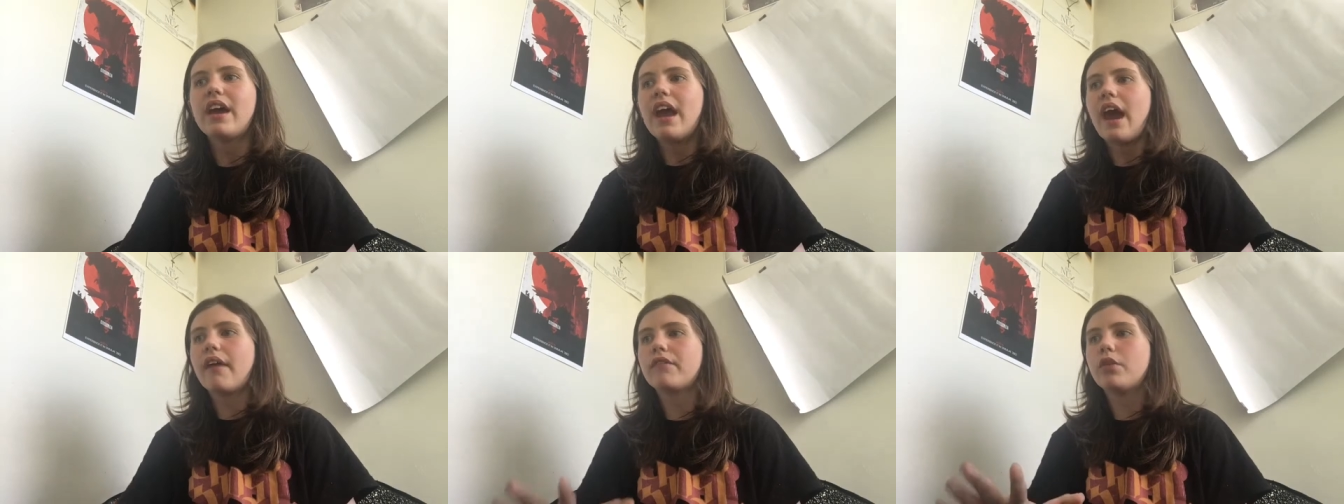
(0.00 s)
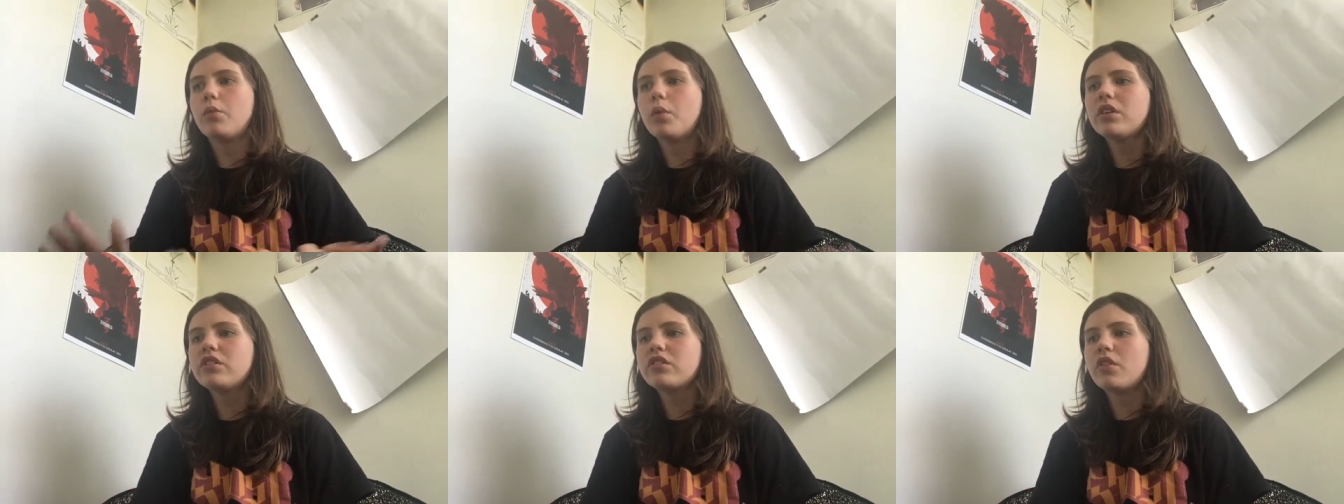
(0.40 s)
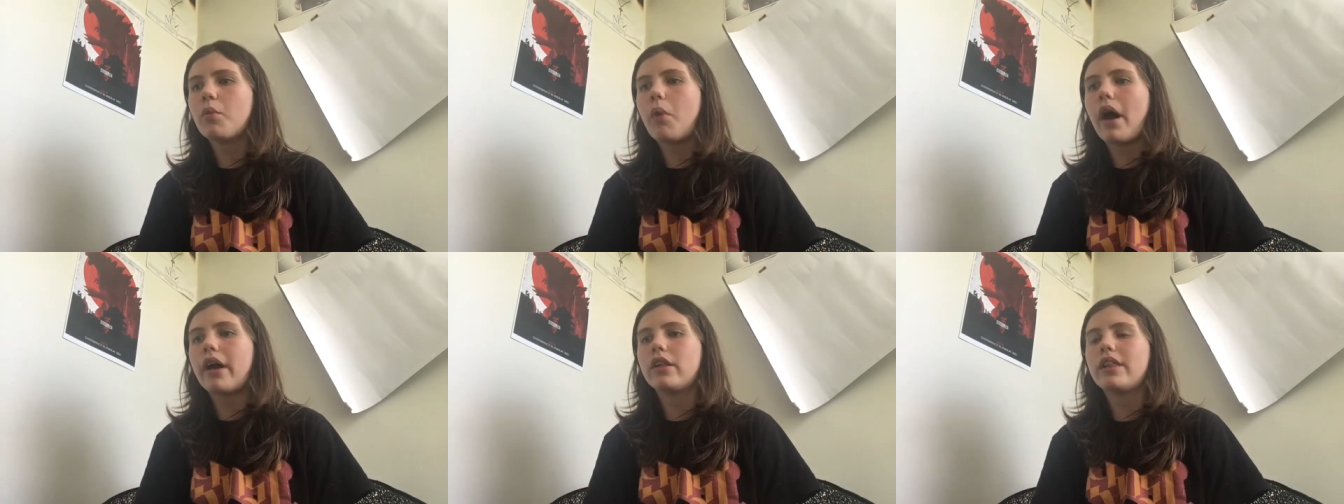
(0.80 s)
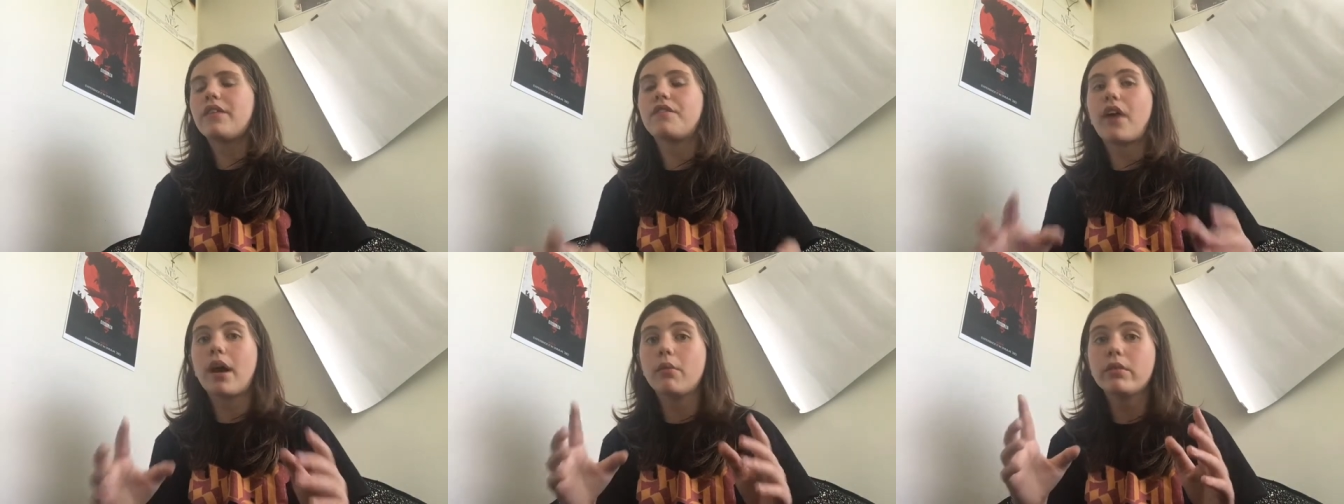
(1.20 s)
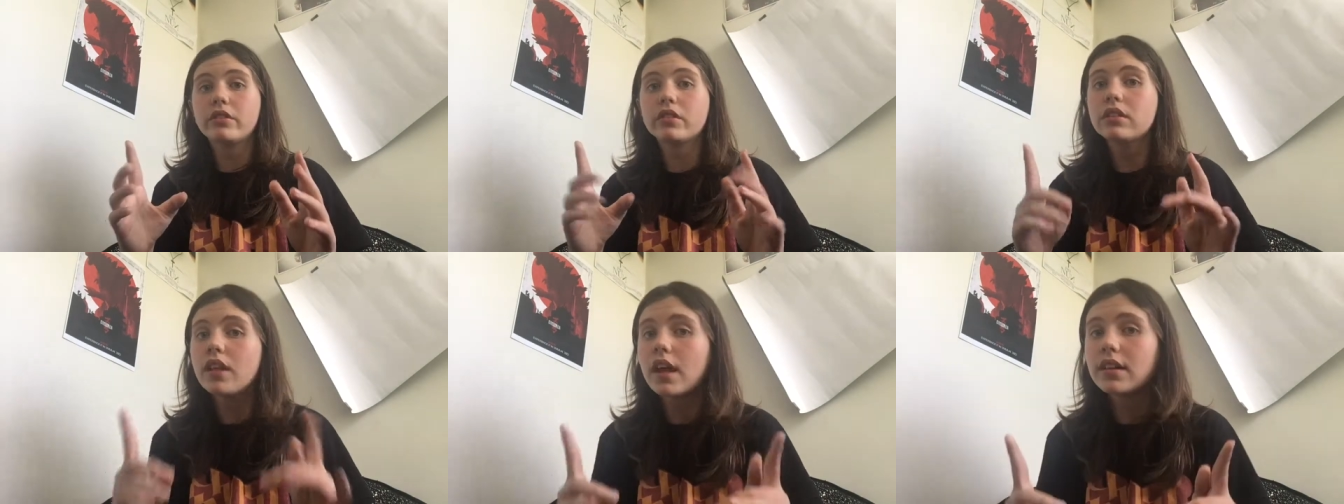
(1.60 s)
Every once in a while, if I was
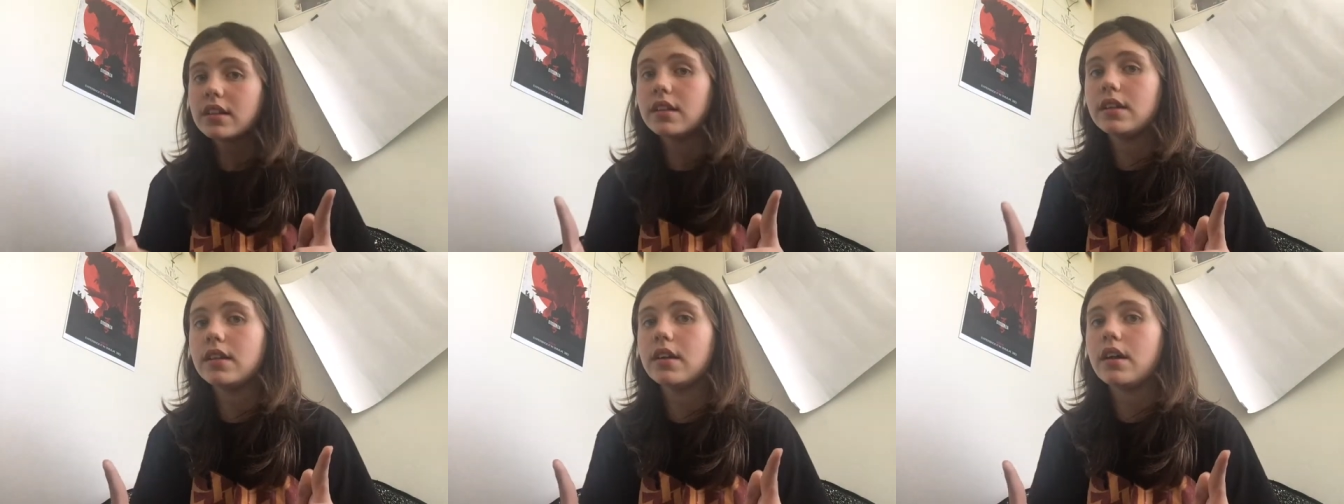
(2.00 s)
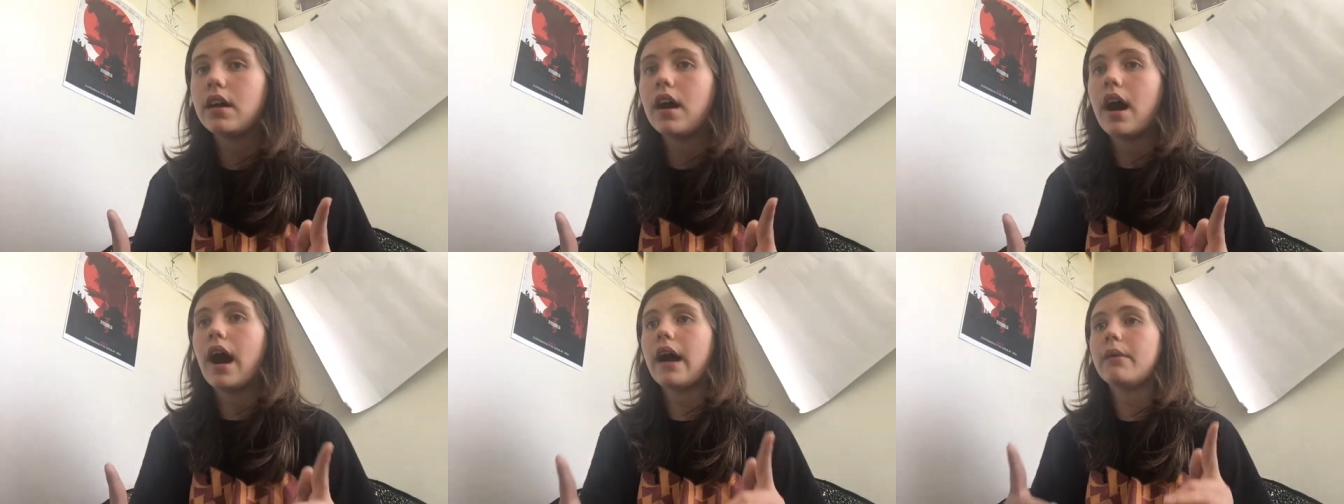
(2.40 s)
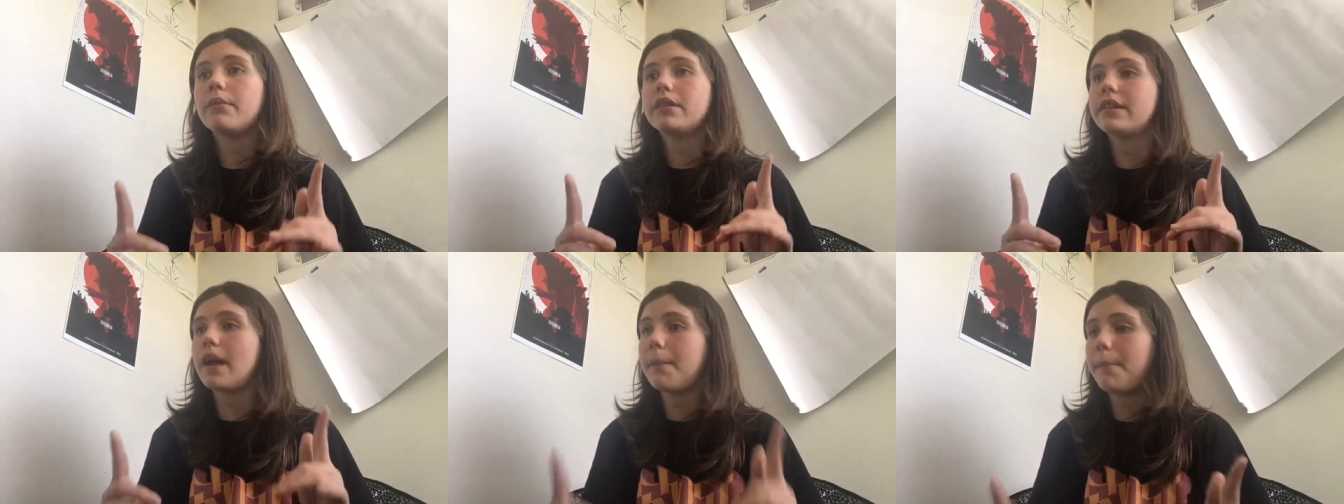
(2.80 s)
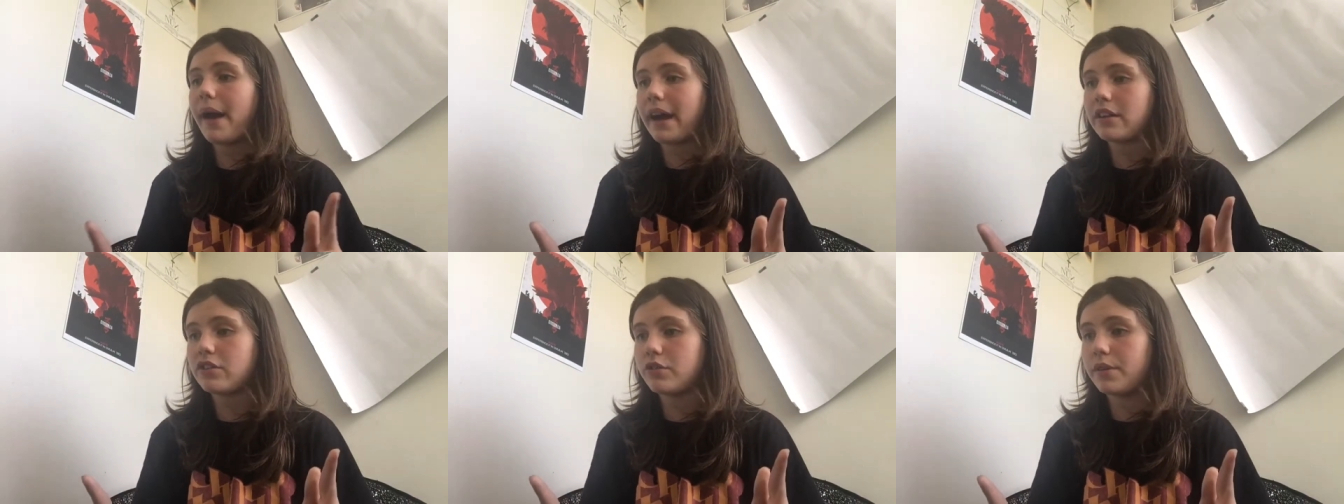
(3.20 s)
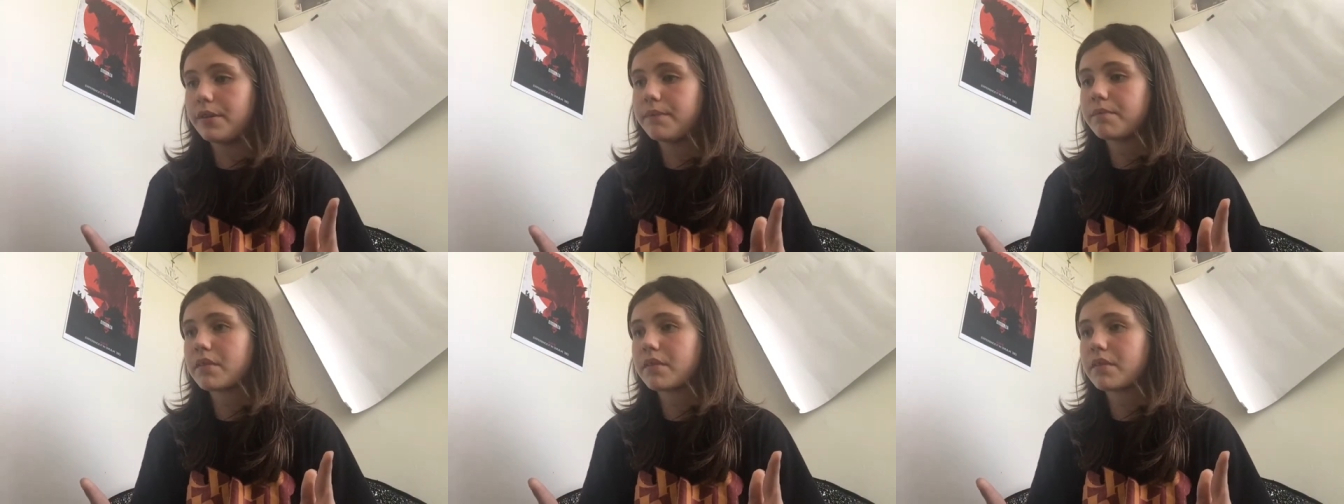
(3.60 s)
lucky, I would get back to it,